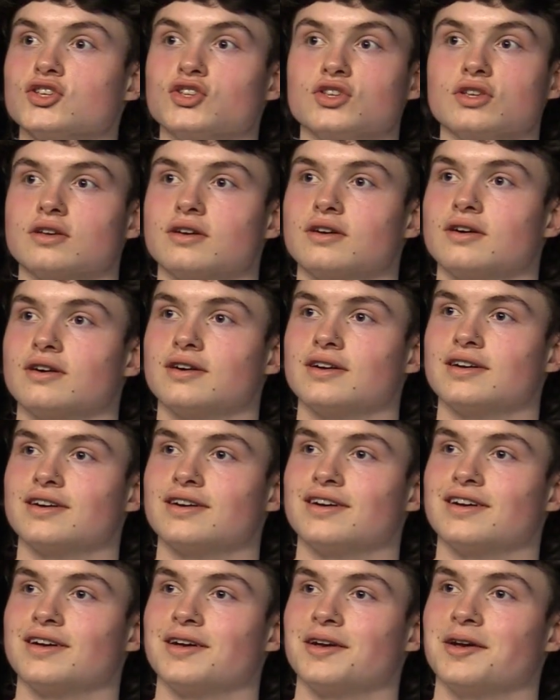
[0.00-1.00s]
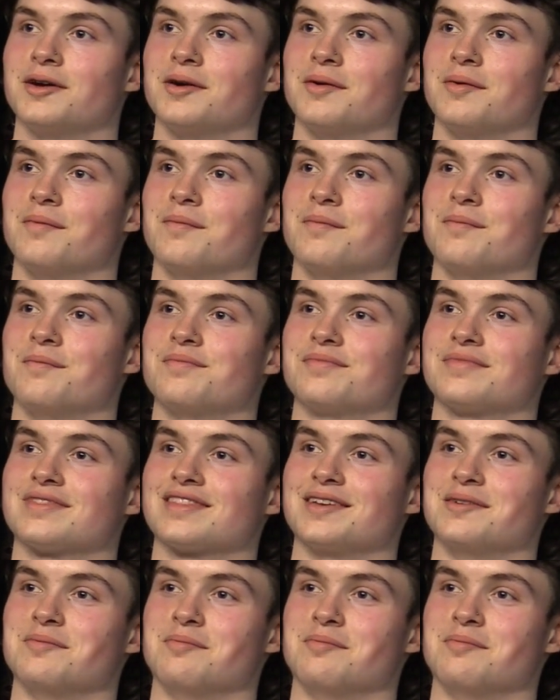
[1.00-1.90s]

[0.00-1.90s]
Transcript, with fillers: Little Pony friendship is magic.